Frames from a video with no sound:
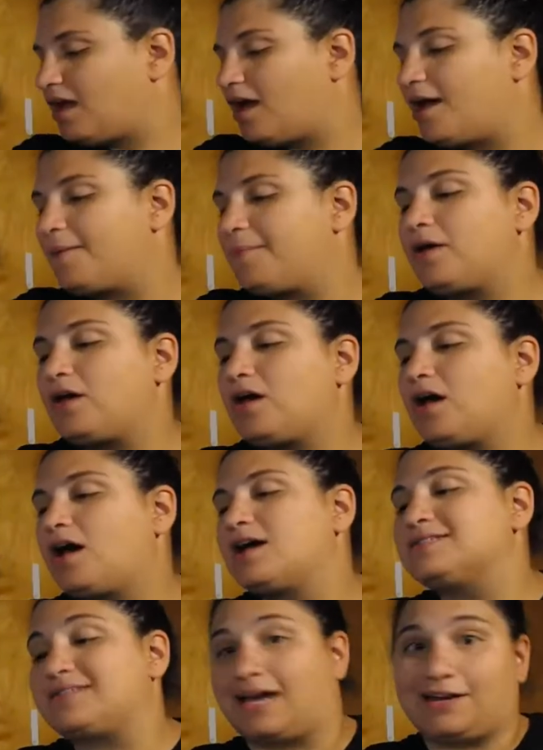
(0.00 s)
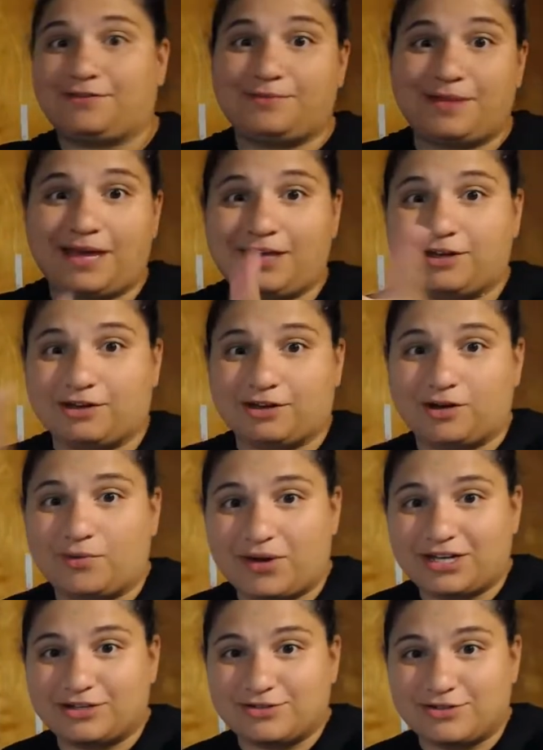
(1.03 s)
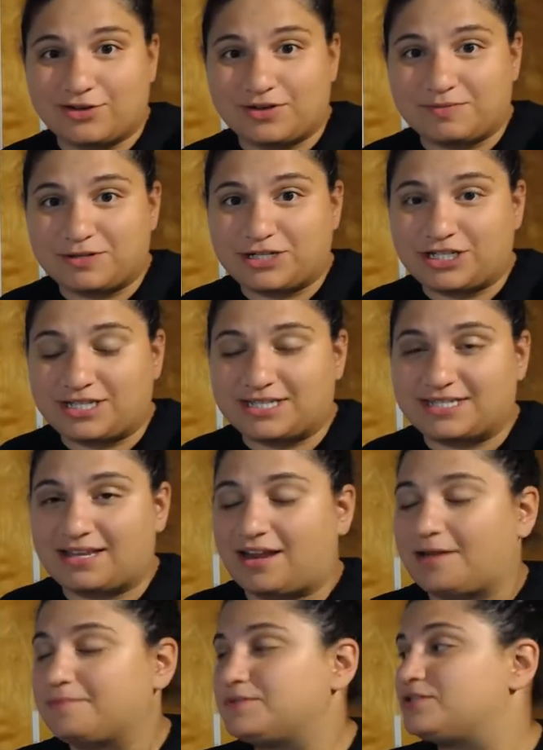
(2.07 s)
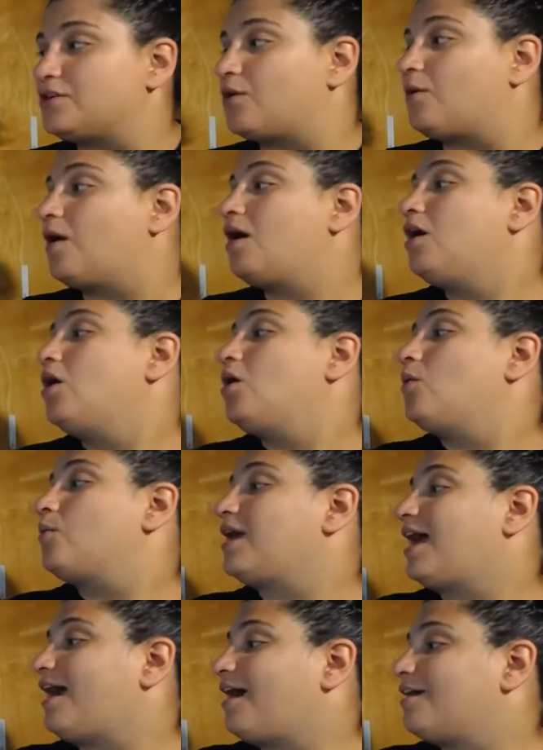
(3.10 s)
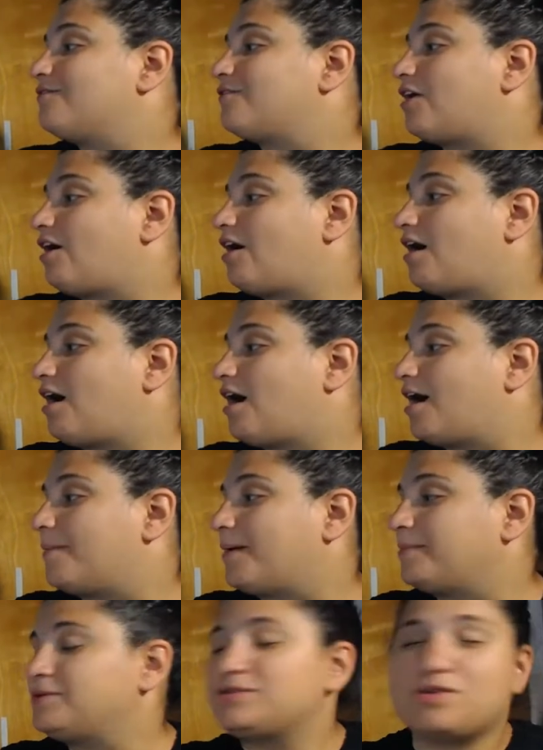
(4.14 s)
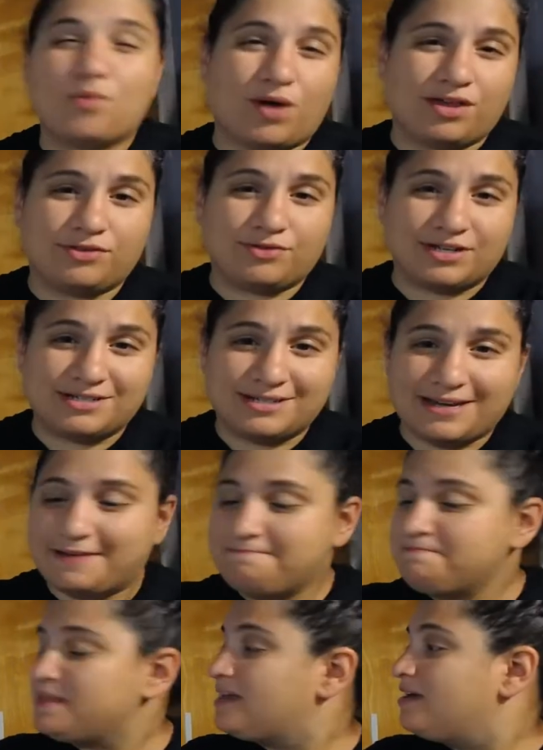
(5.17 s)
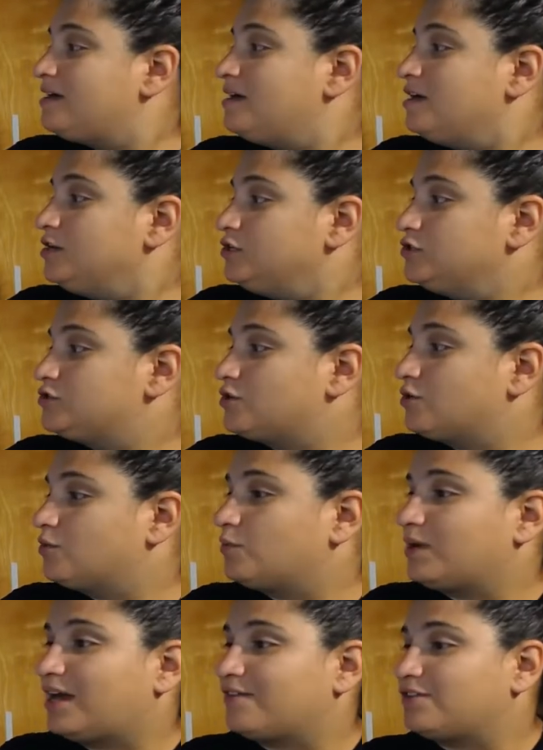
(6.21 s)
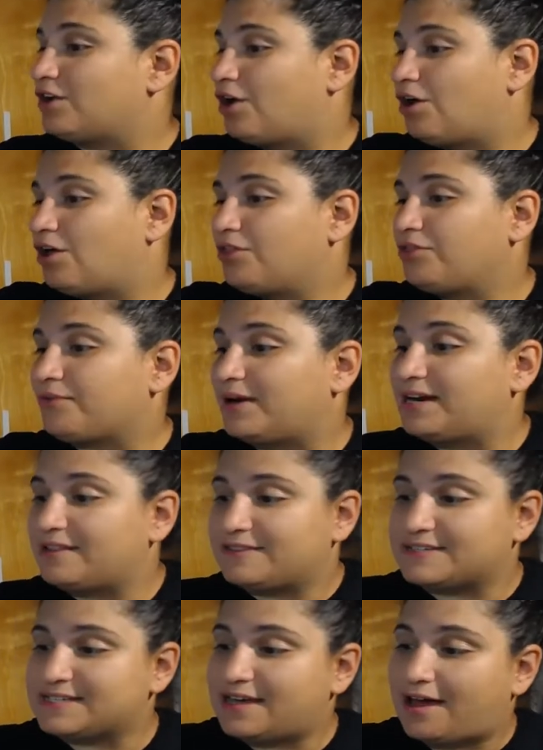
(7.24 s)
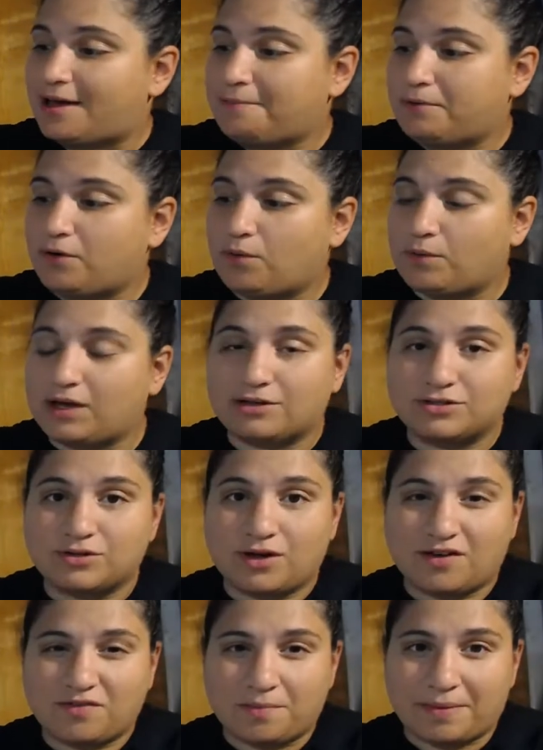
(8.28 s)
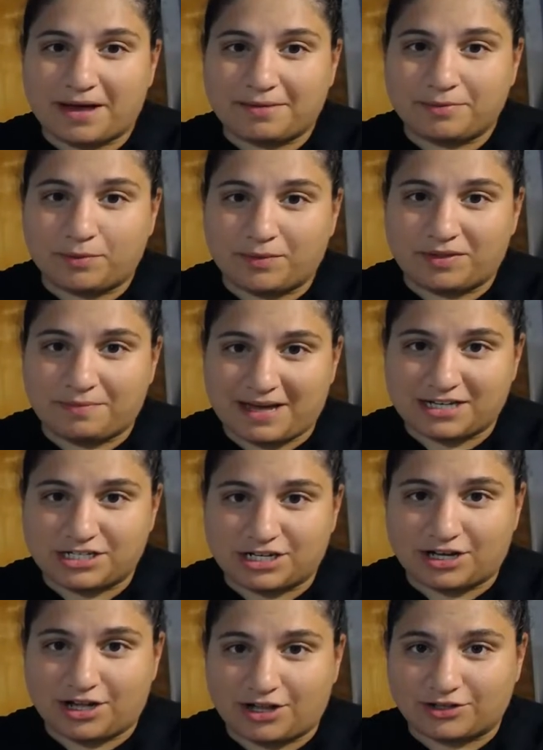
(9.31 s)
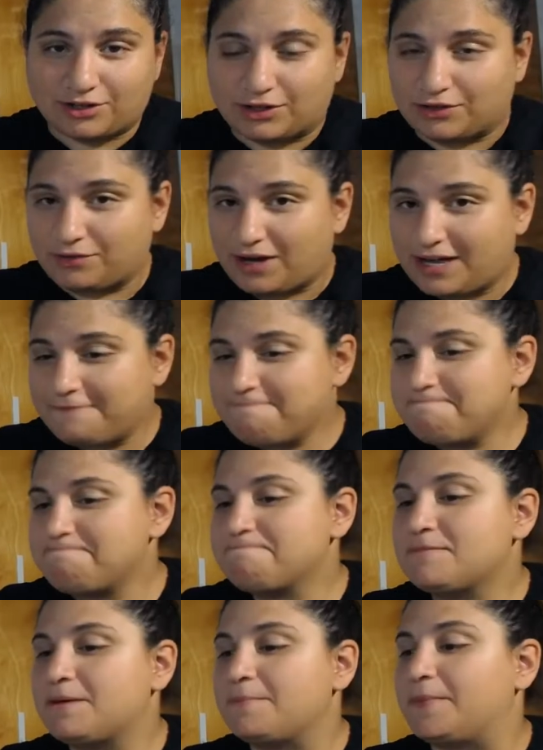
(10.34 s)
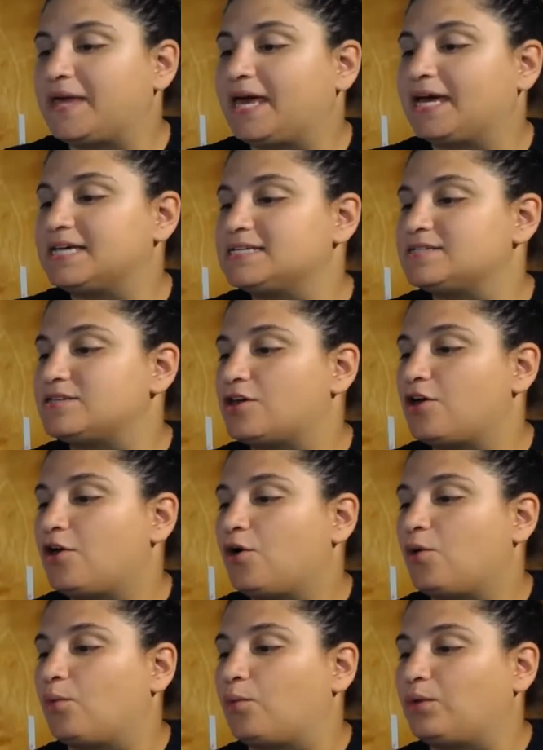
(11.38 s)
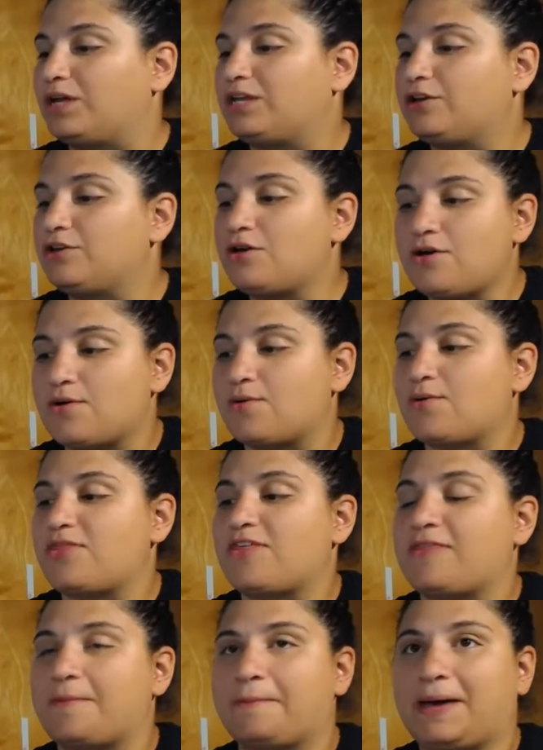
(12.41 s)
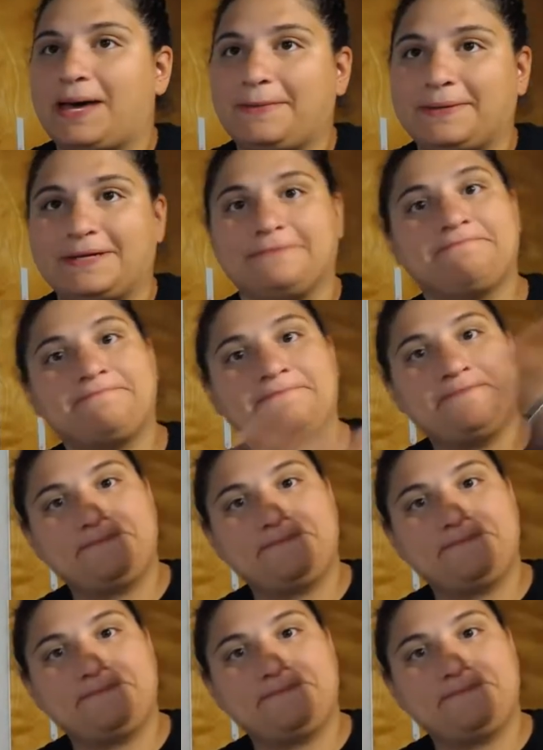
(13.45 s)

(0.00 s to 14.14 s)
Um, aside from that, you're going to want your sewing machine set up. So we have, um, I'm using white thread today. So we have it all threaded at the top. We also have a bobbin with matching color thread because we know that the bobbin